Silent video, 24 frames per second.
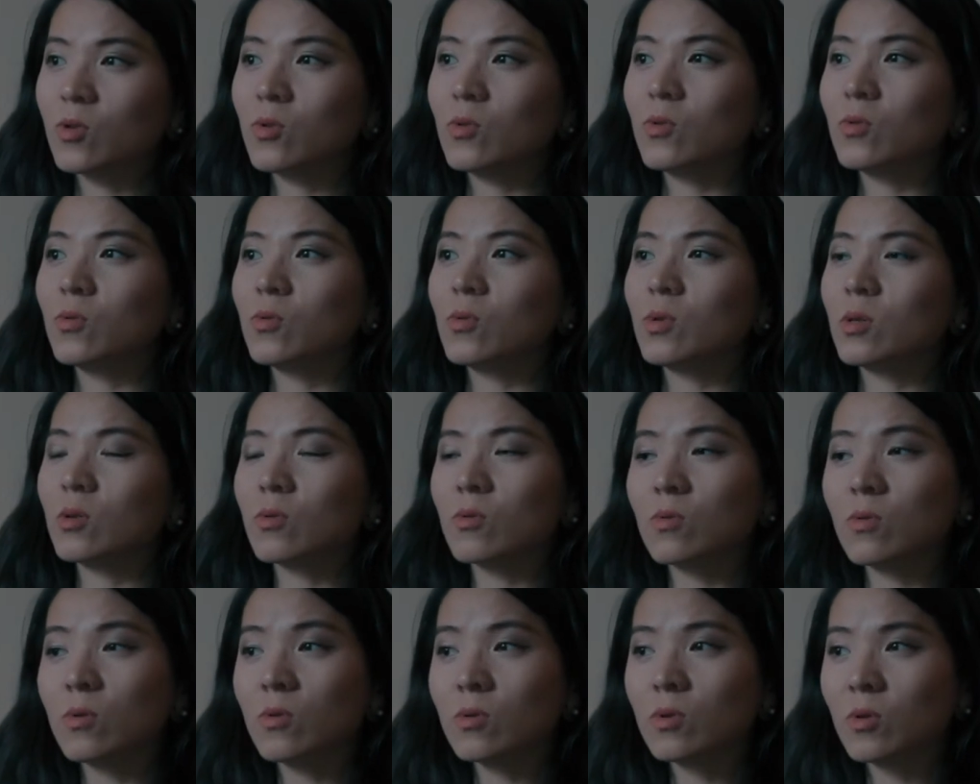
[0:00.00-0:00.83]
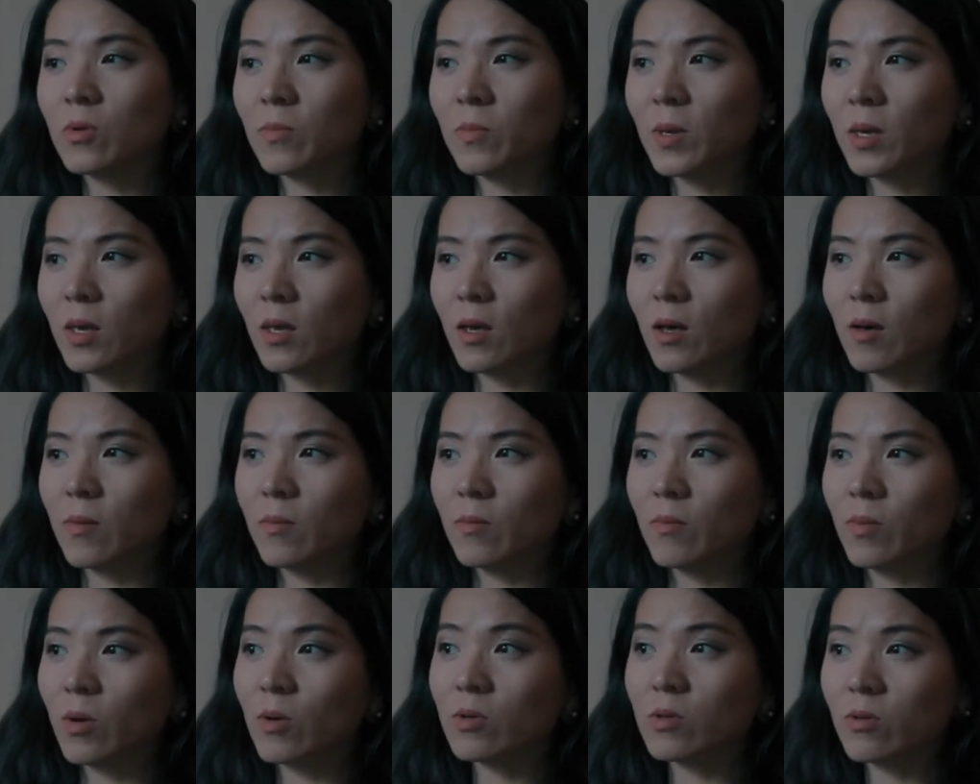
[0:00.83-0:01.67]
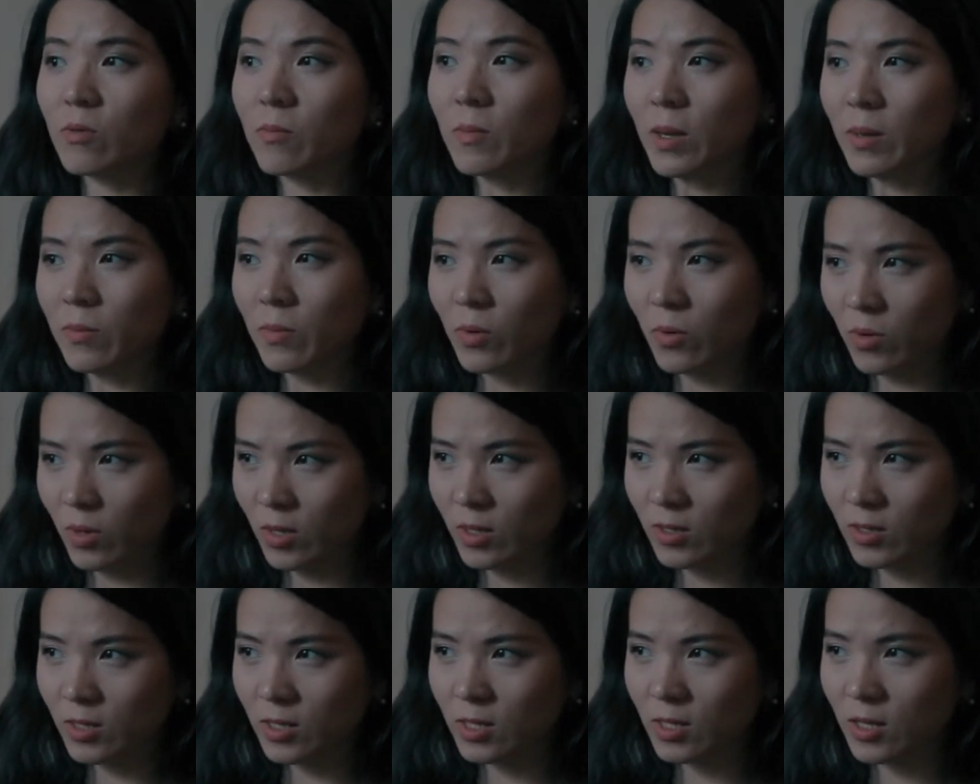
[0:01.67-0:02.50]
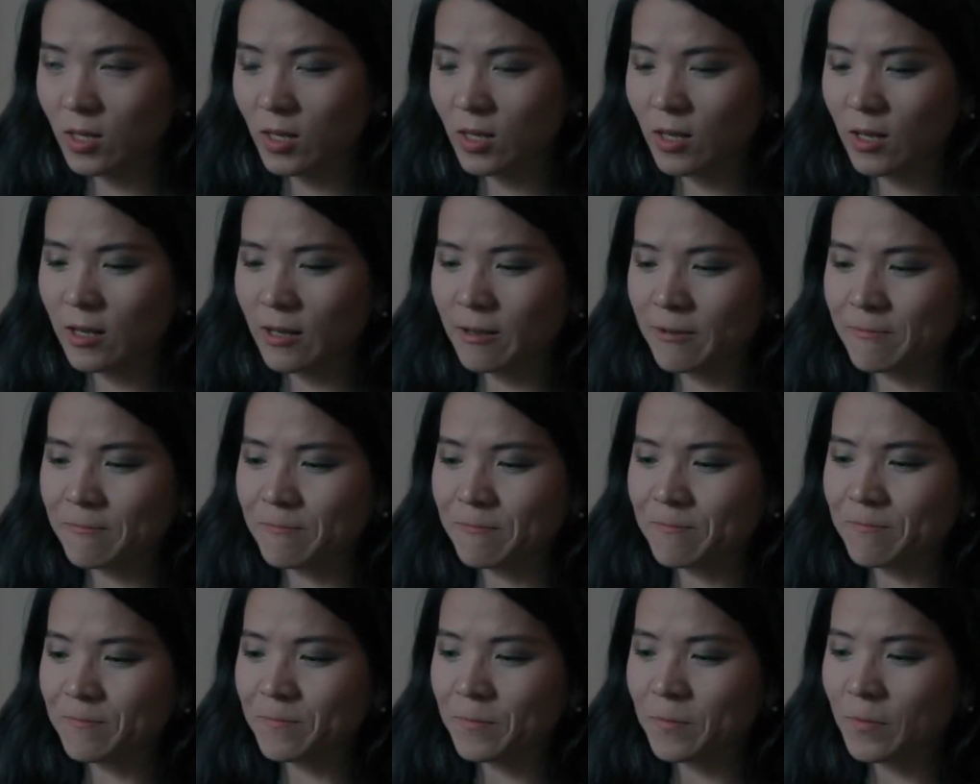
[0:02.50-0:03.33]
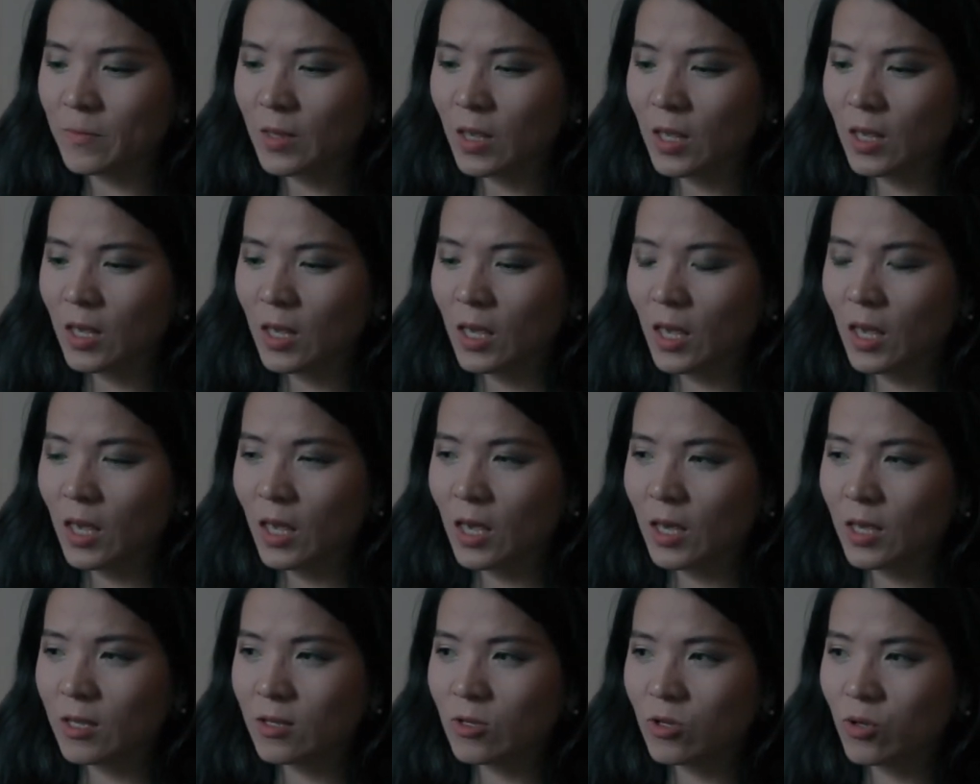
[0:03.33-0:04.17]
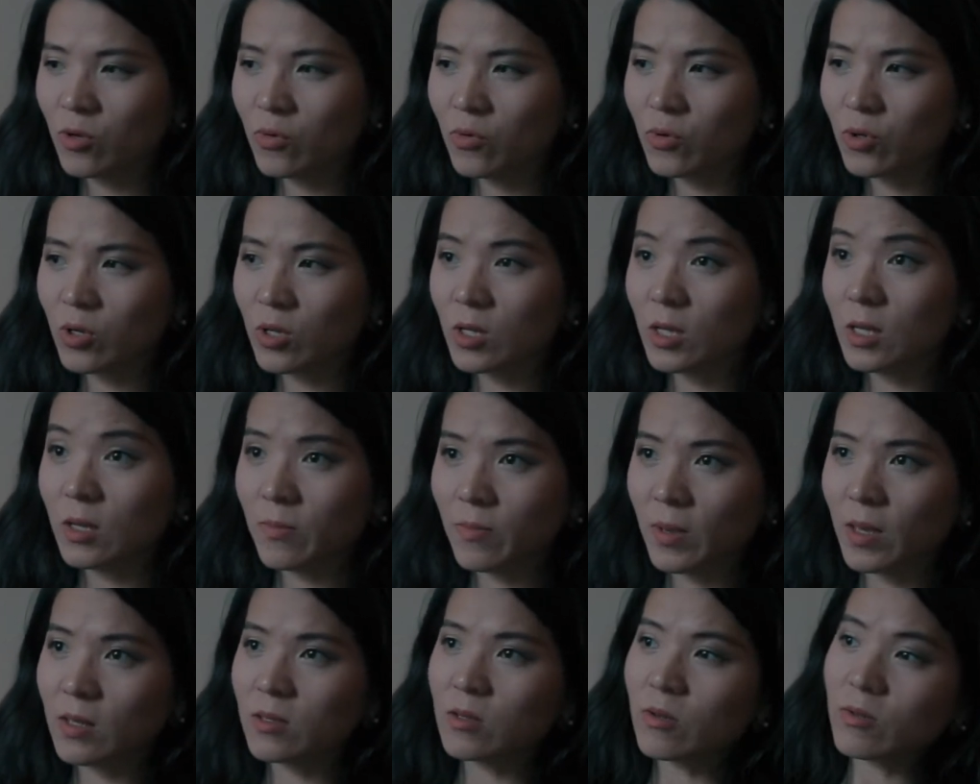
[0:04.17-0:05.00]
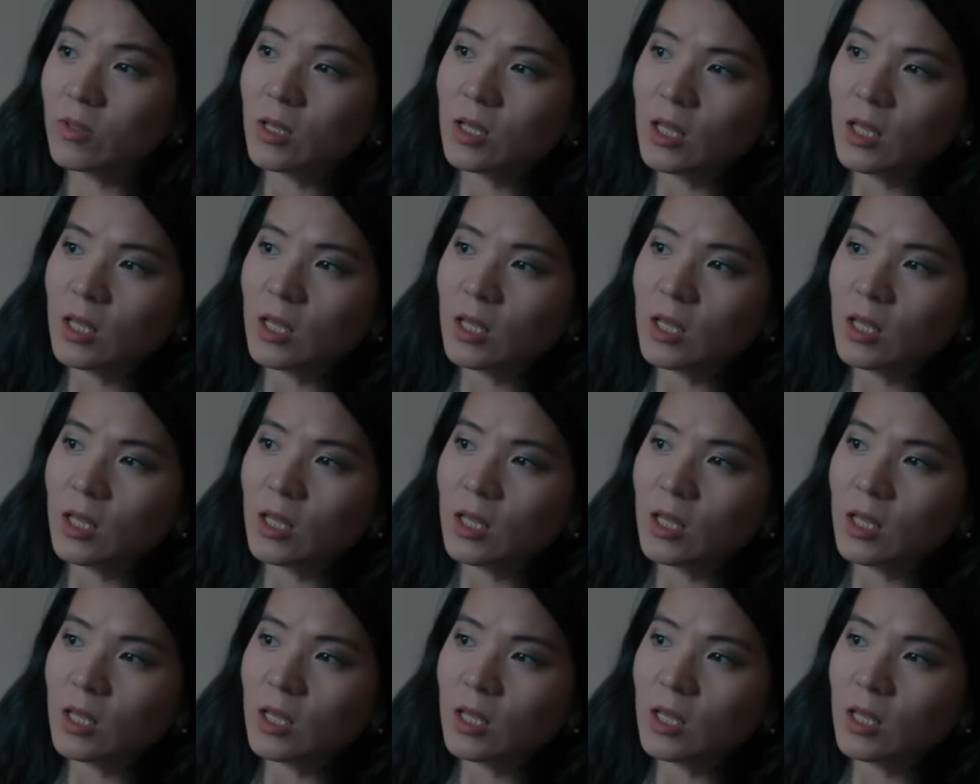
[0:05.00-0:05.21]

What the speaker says: to school to pick up both of my boys. And usually depends on the